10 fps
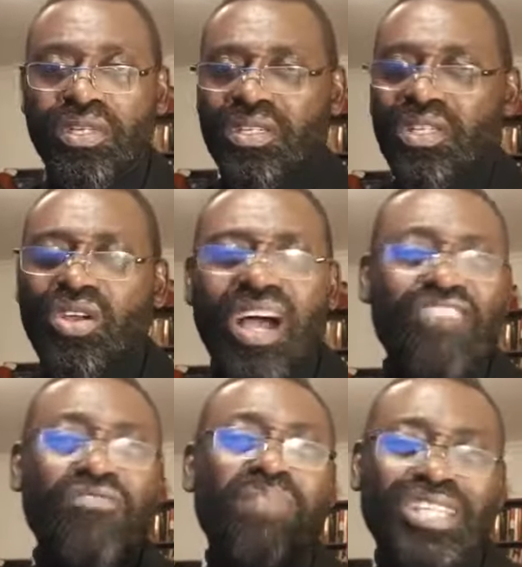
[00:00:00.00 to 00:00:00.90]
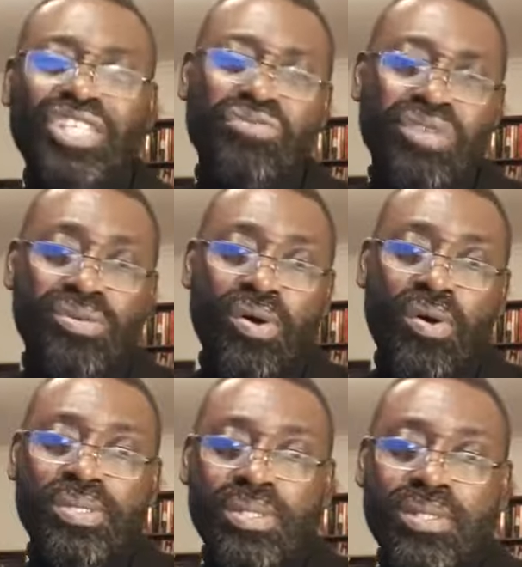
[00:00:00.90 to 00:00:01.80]
They don't have much
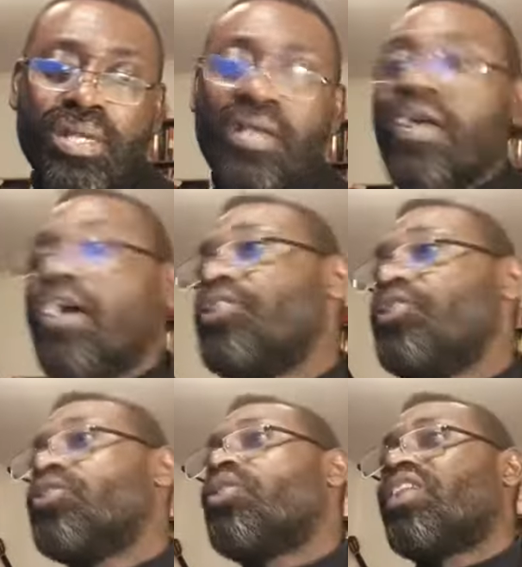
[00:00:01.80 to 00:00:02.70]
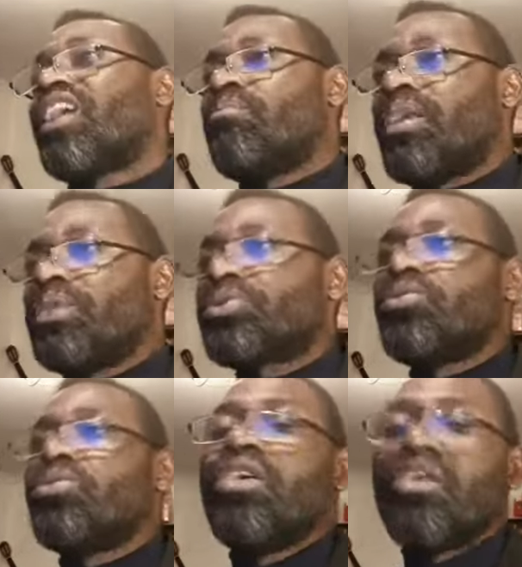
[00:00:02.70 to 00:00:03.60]
resources. And you, God, I bless
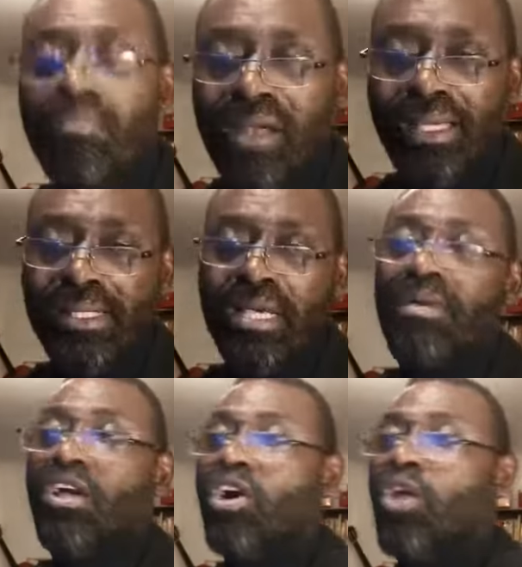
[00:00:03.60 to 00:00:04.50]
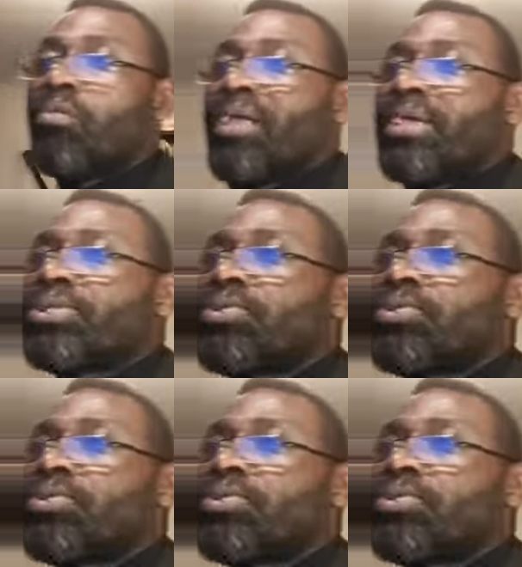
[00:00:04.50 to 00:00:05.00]
you. Bless them and God will bless